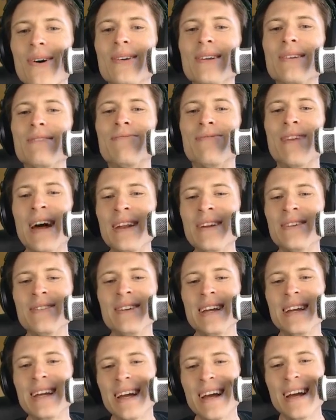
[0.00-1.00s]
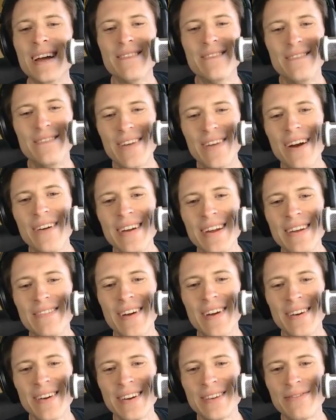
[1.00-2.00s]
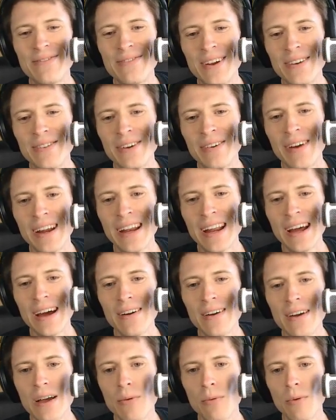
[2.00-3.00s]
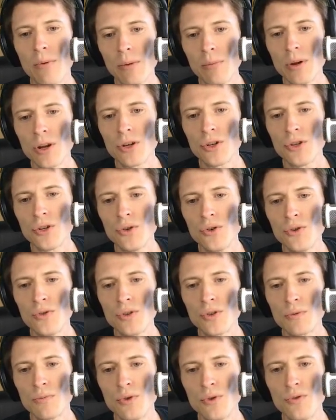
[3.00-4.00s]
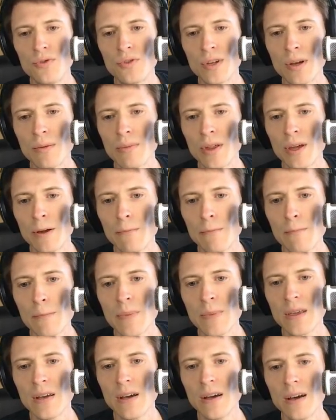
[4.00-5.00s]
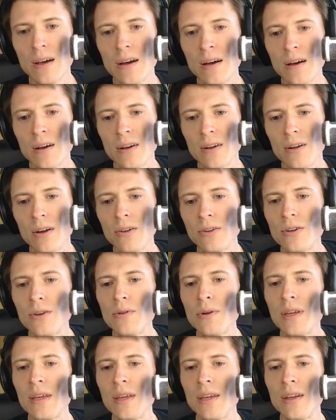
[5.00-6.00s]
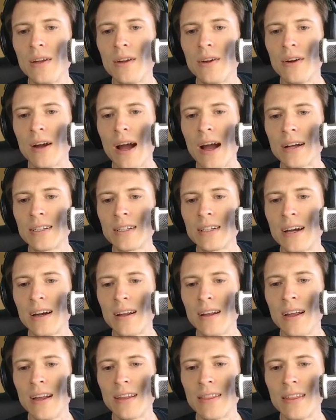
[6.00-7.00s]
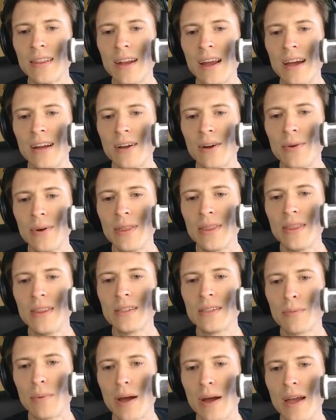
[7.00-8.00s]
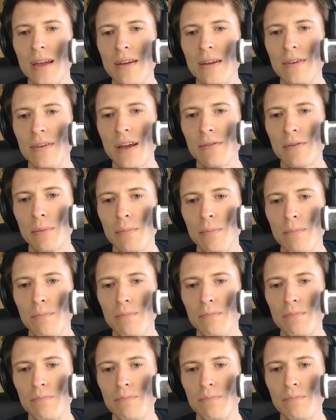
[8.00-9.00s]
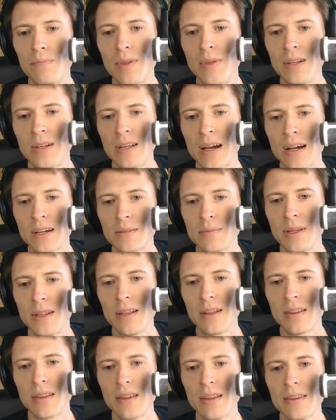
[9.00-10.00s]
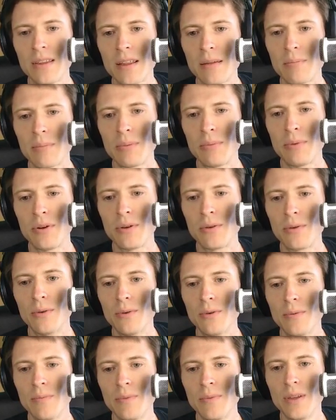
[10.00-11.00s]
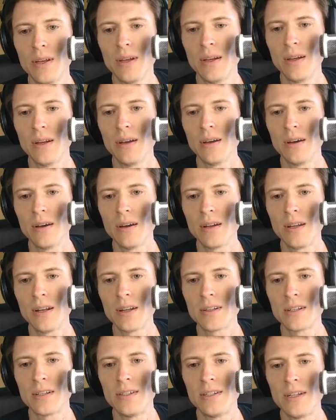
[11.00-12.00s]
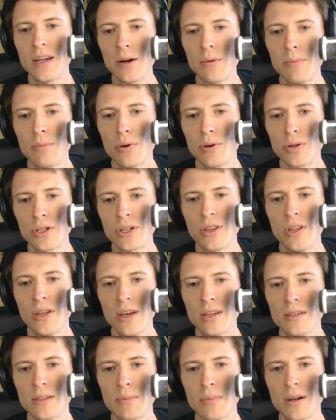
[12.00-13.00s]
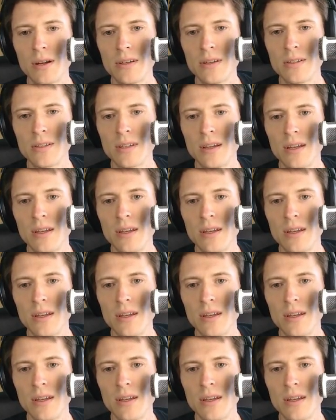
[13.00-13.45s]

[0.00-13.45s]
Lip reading: defendery. Very, very defendery right now. What I'm going to do is move something. I'll go here. I actually kind of like the knight going this way if he ever attacks me. I think that'd be pretty cool. He doesn't dare push this because